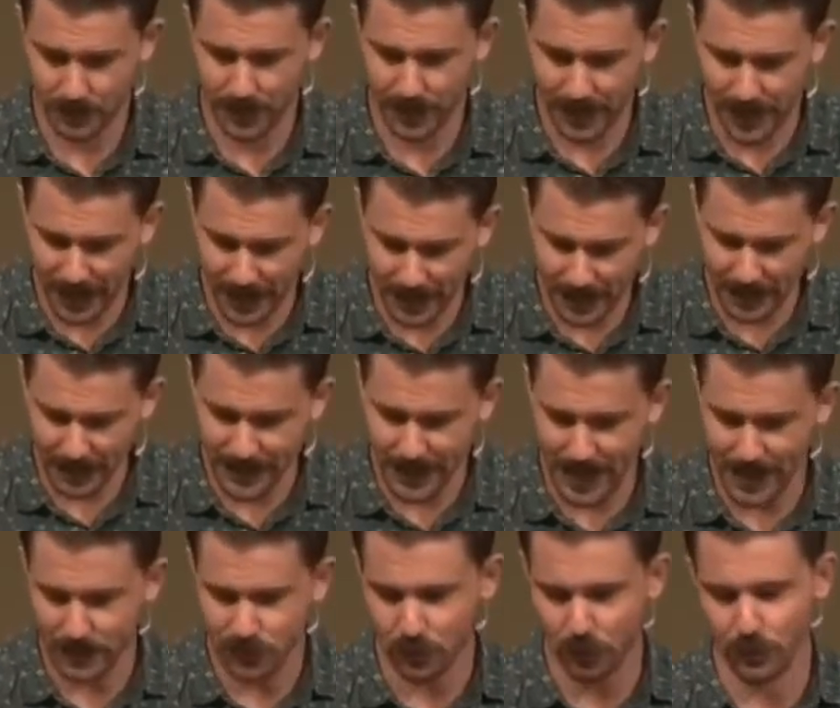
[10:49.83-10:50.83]
He
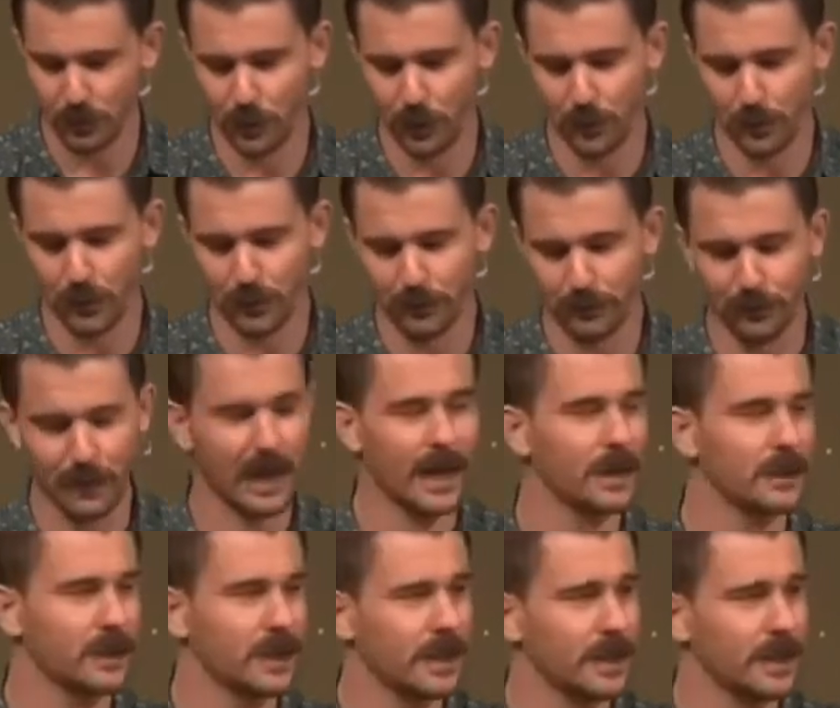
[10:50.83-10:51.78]
takes on human flesh.